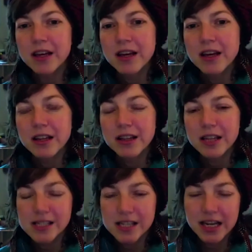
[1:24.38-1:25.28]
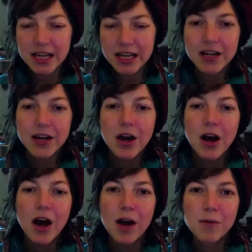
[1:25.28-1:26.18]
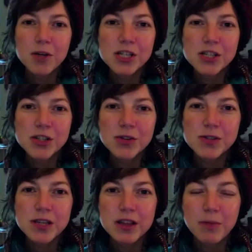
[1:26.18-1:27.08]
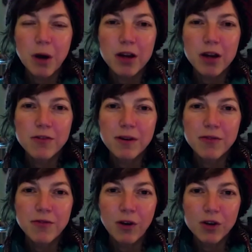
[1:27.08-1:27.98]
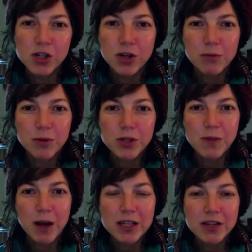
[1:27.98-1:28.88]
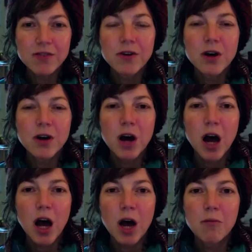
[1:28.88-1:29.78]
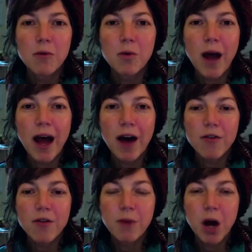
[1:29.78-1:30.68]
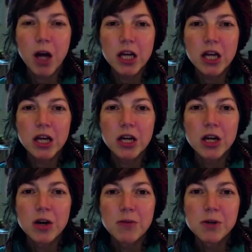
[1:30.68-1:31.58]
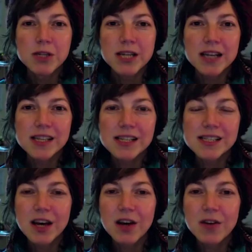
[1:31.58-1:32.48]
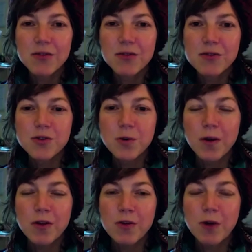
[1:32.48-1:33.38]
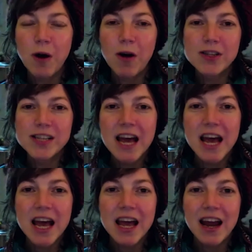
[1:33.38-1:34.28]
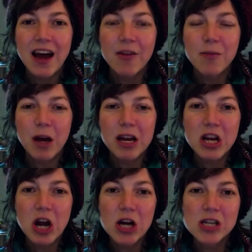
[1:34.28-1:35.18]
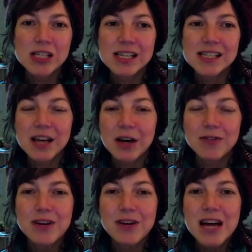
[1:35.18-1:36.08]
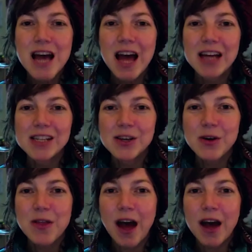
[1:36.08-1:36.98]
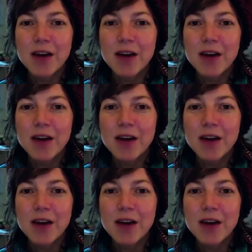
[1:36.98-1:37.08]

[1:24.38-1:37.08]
listening, which is using the body from a functional perspective, how the body protects itself going throughout our day and how the body guards itself. And so that